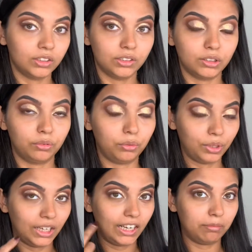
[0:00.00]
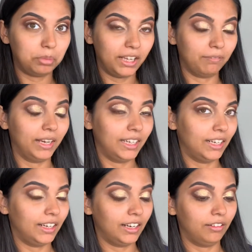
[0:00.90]
It's really
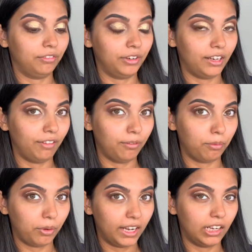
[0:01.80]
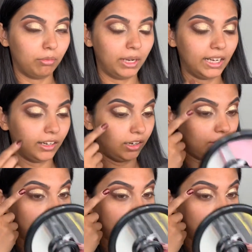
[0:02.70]
pigmented and very wet, but it